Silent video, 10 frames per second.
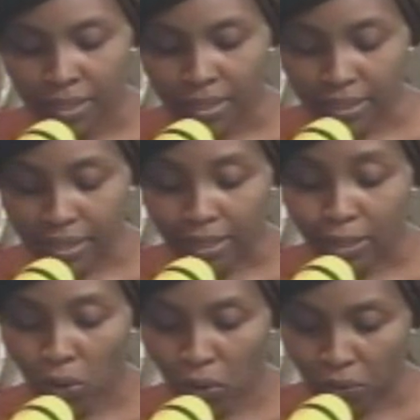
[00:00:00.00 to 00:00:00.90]
He
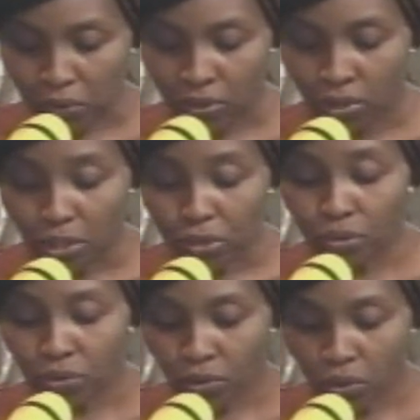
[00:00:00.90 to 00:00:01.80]
said, Lord,
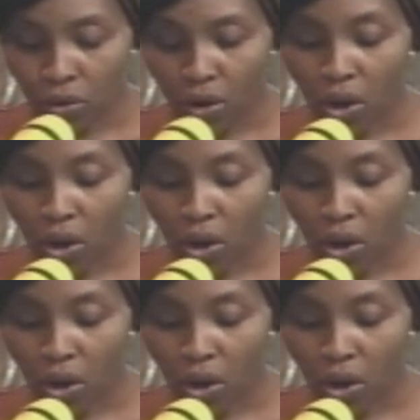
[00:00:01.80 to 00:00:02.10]
you know